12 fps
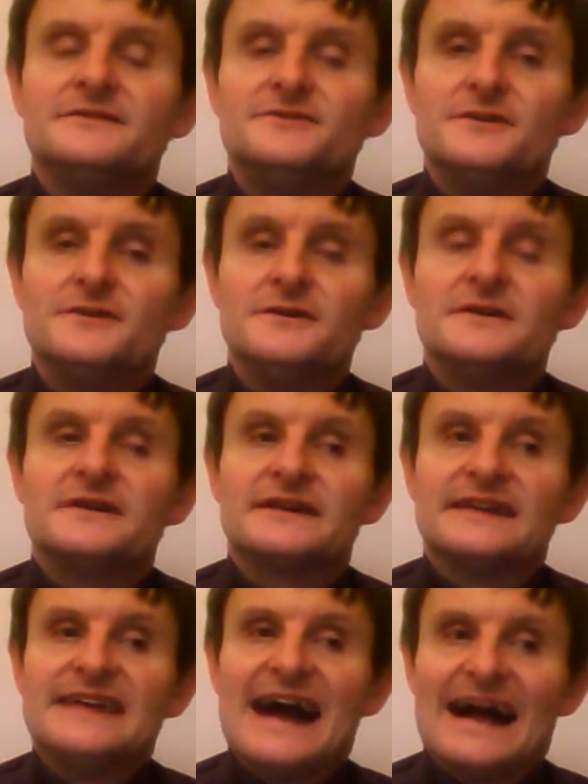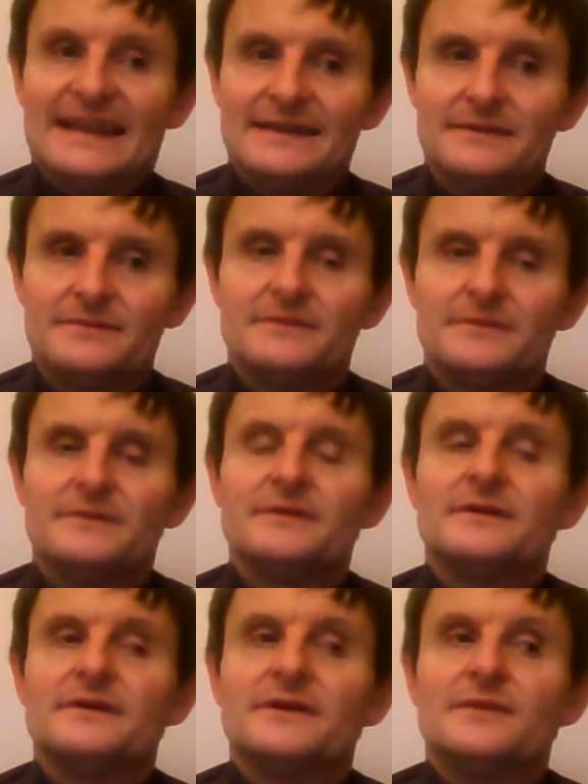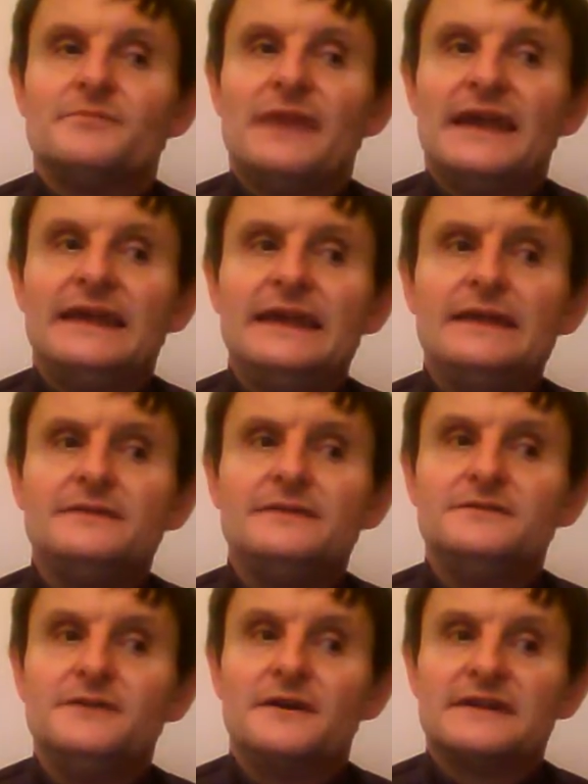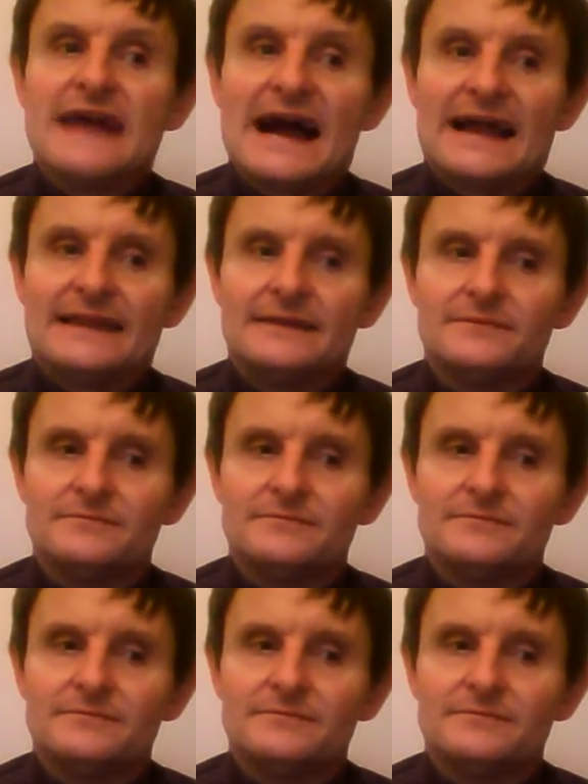de Galles. Pays de Galles.